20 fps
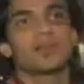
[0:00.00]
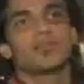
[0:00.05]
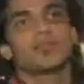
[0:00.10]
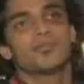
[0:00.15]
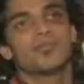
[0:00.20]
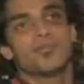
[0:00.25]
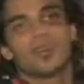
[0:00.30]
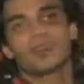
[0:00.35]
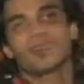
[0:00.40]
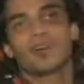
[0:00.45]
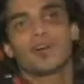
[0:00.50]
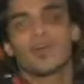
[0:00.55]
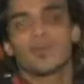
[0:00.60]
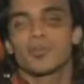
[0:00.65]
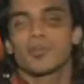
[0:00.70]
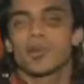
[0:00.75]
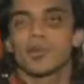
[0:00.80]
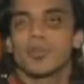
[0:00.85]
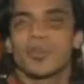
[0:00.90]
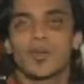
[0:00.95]
My
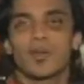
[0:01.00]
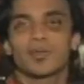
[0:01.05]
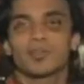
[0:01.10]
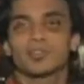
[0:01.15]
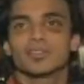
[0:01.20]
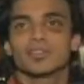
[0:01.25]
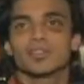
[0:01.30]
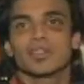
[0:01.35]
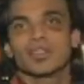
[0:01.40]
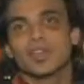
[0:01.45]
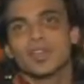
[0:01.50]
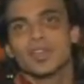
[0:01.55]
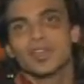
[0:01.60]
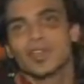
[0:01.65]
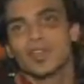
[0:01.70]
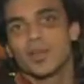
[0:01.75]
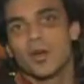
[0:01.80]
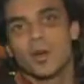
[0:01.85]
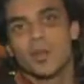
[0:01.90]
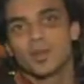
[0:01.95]
father, my parents,
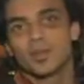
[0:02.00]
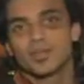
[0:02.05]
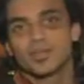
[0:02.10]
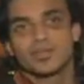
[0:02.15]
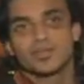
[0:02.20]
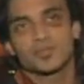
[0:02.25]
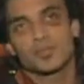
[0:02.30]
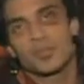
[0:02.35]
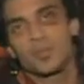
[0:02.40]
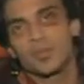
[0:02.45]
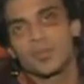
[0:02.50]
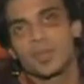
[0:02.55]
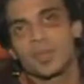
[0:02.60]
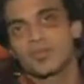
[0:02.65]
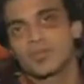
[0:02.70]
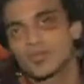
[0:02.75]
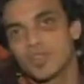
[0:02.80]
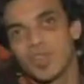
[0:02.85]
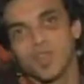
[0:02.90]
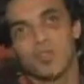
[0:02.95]
they always
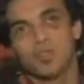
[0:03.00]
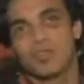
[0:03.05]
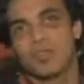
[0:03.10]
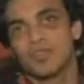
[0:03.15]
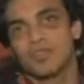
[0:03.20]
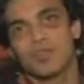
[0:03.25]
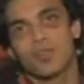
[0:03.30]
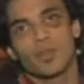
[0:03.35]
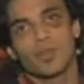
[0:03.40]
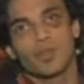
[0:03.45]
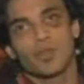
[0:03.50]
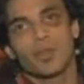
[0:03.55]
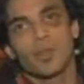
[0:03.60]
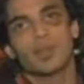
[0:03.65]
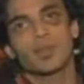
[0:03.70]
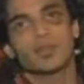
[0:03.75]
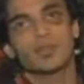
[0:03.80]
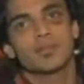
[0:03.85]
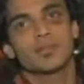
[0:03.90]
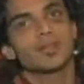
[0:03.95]
brought me up to help my
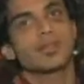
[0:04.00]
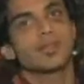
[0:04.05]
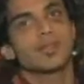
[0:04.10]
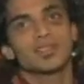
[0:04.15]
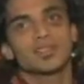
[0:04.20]
fellow man.